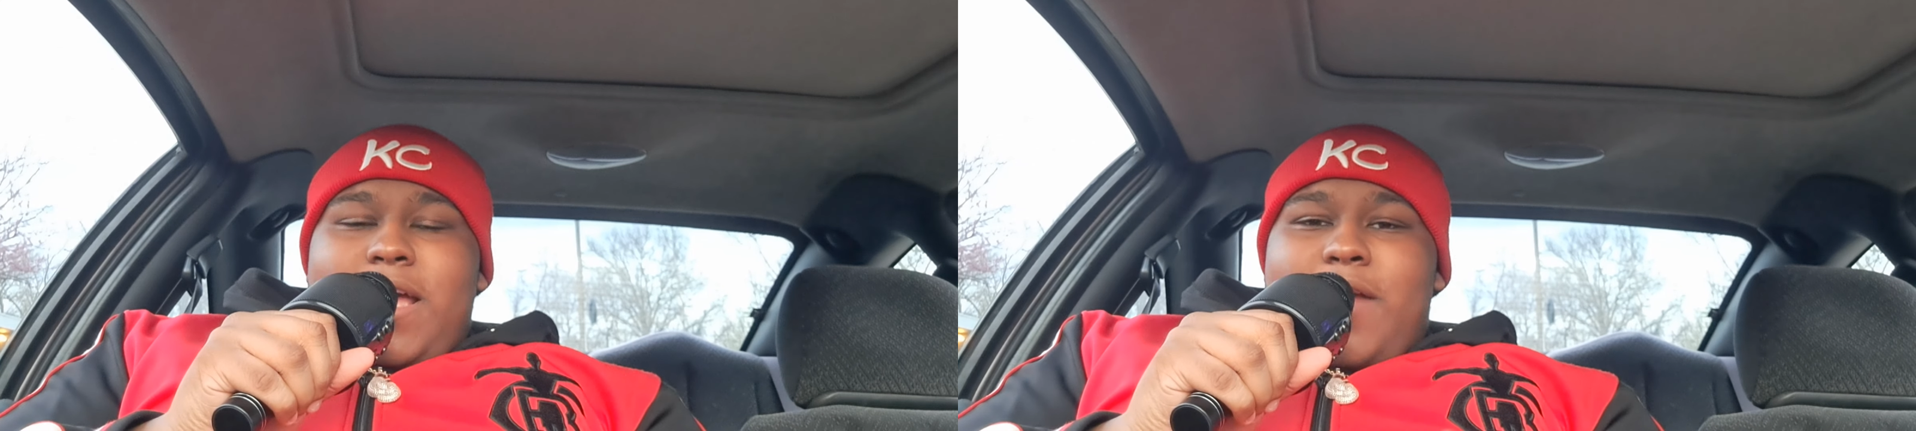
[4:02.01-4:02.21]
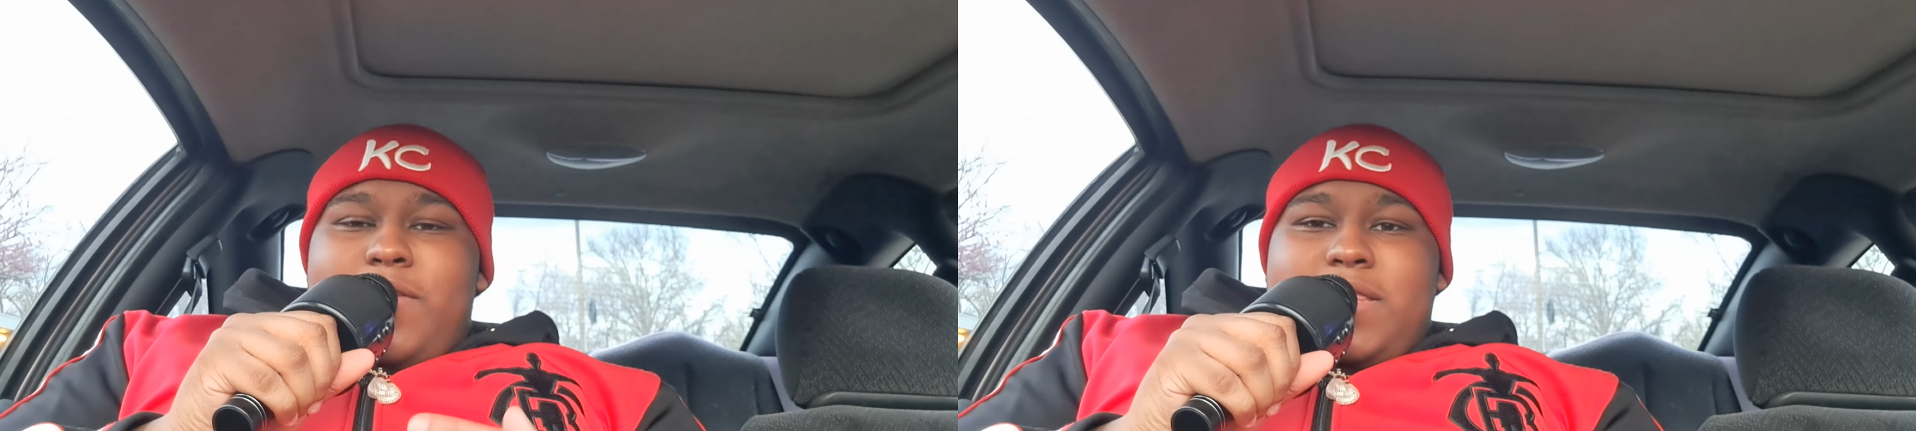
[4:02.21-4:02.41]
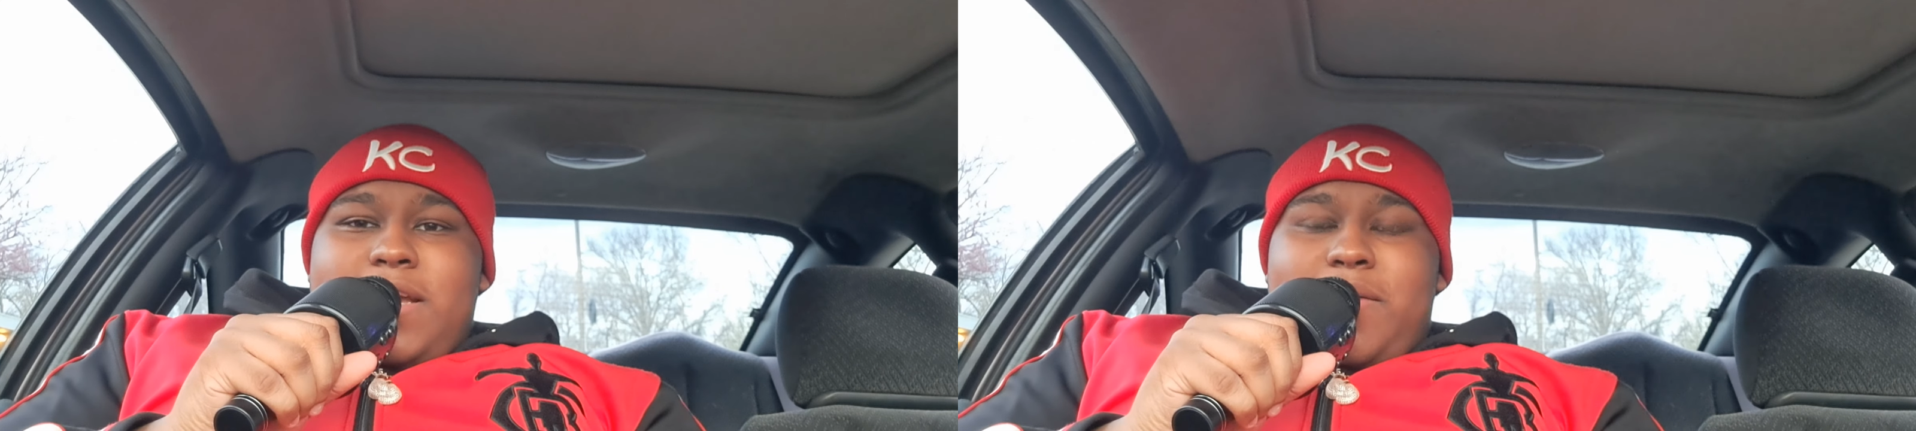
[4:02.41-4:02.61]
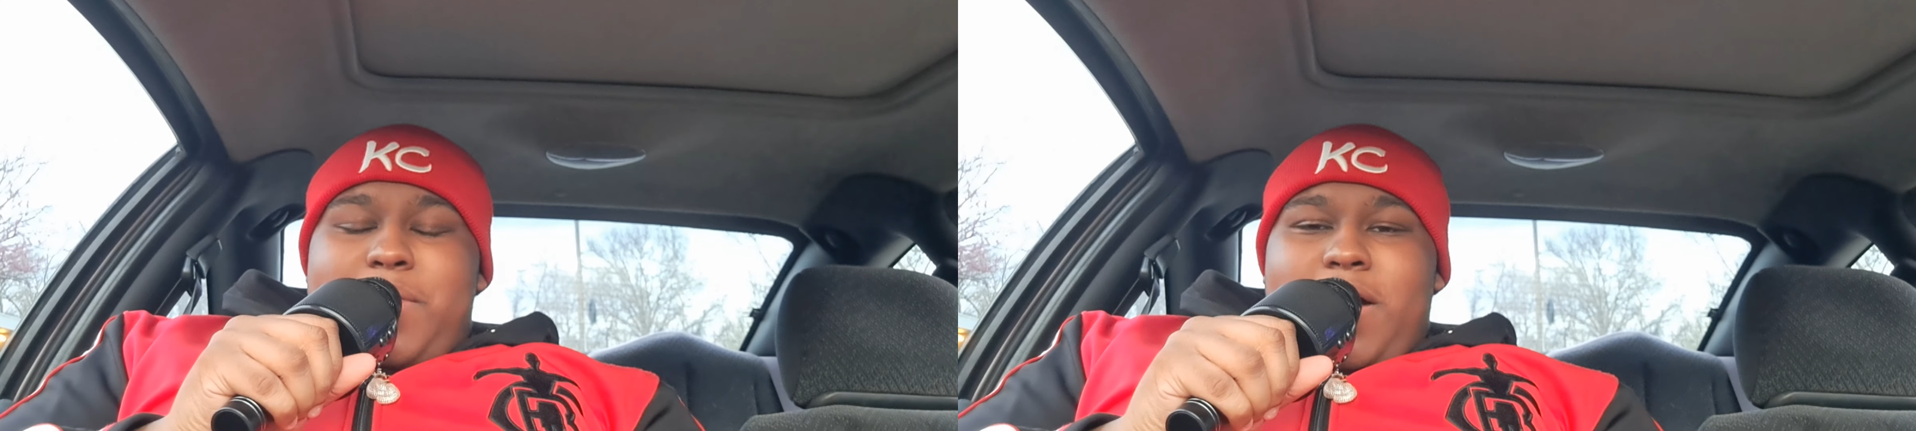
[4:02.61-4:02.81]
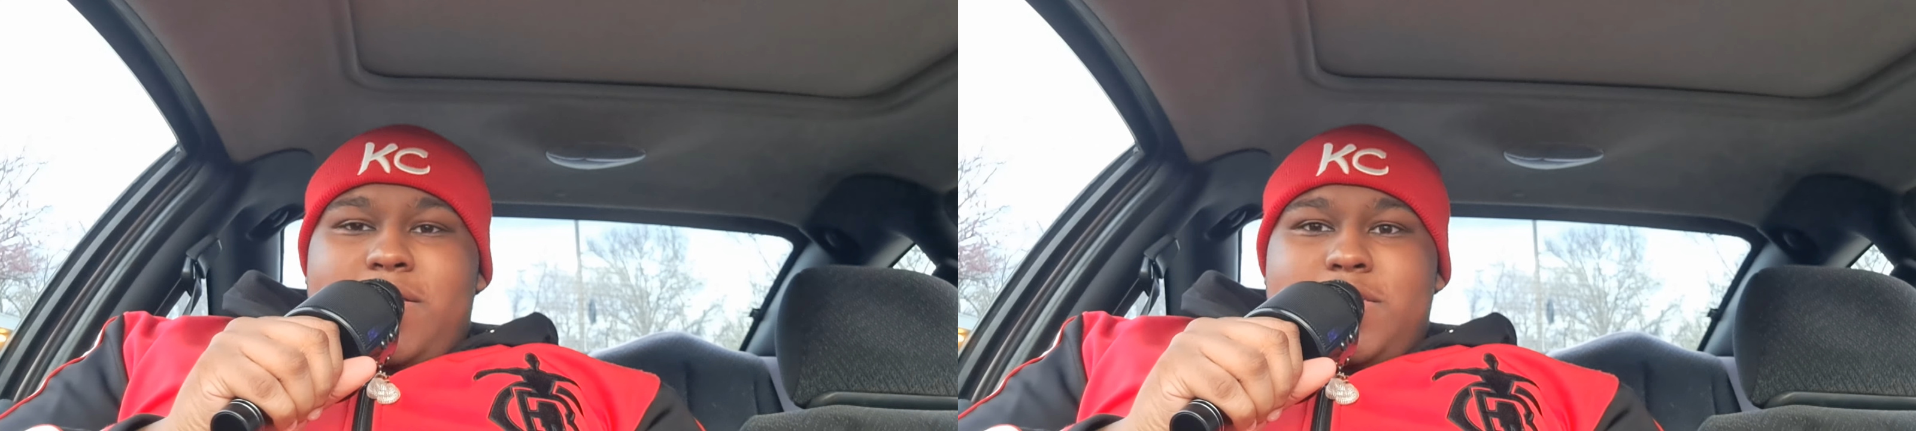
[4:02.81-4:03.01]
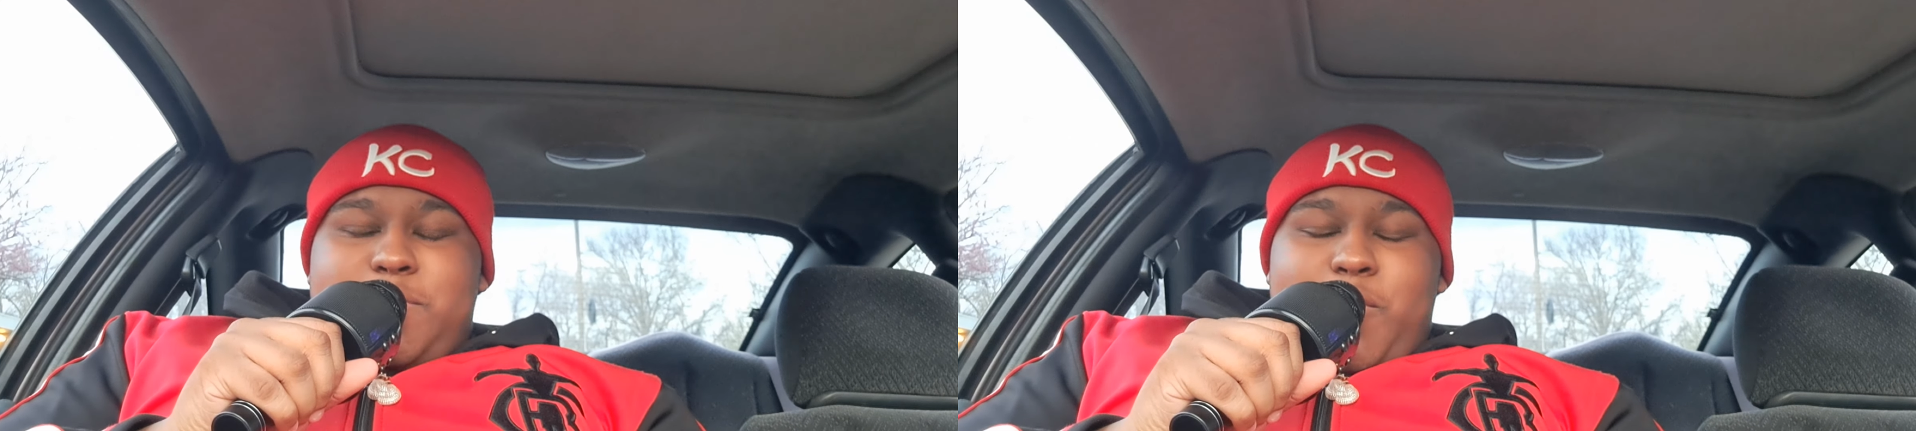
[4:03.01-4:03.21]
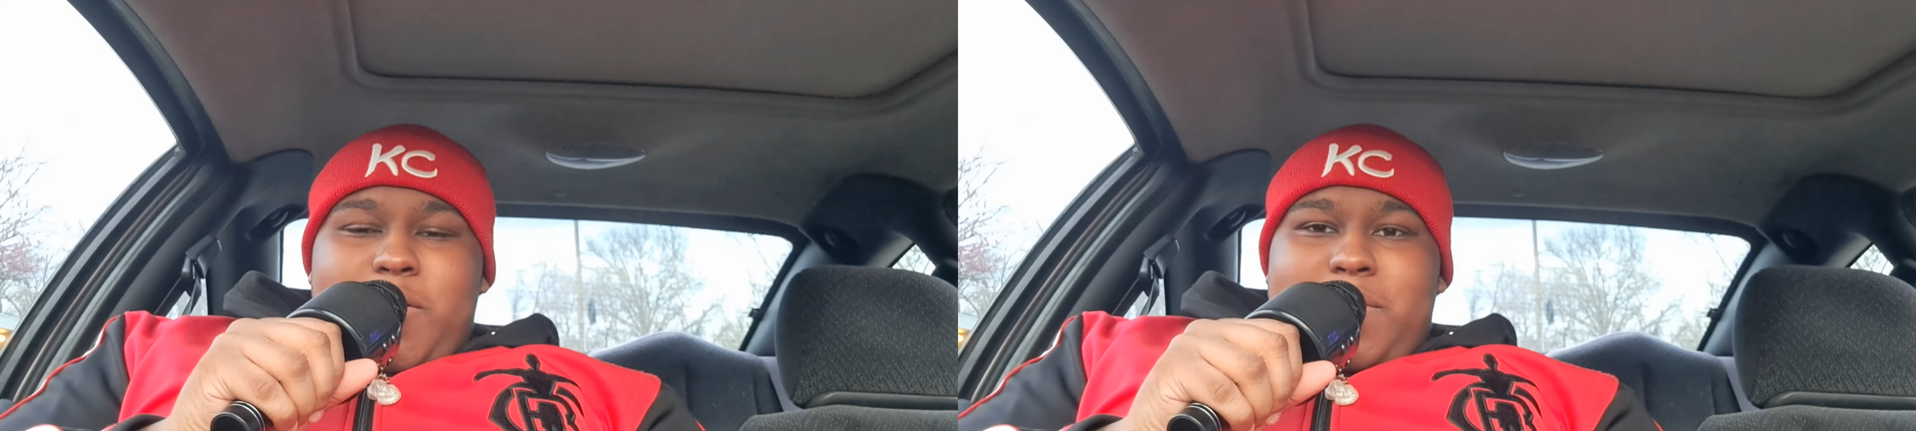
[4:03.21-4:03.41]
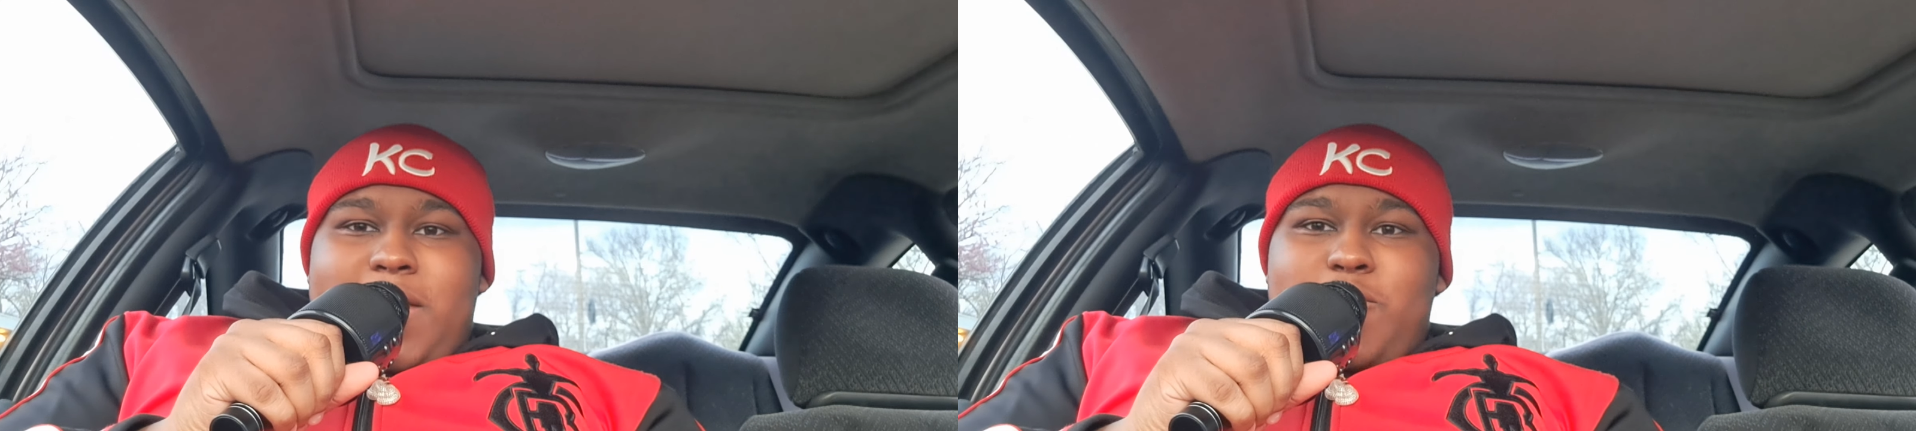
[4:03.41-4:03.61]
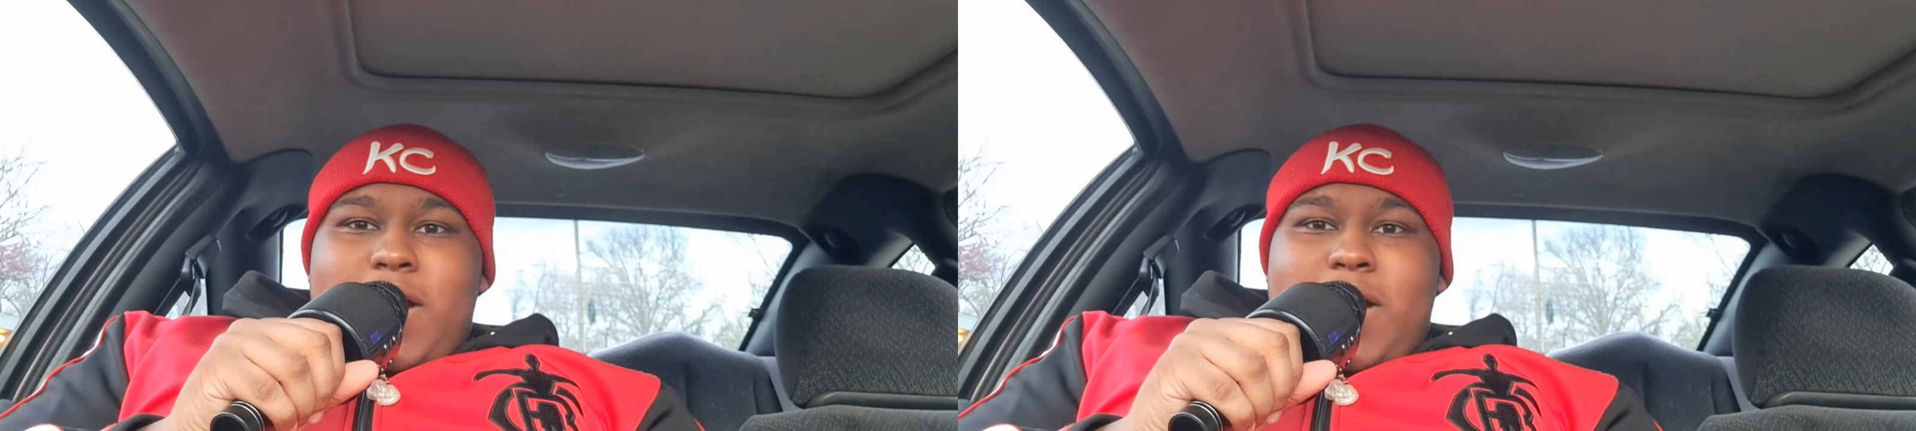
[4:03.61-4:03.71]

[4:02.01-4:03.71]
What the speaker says: everything about the sport, man.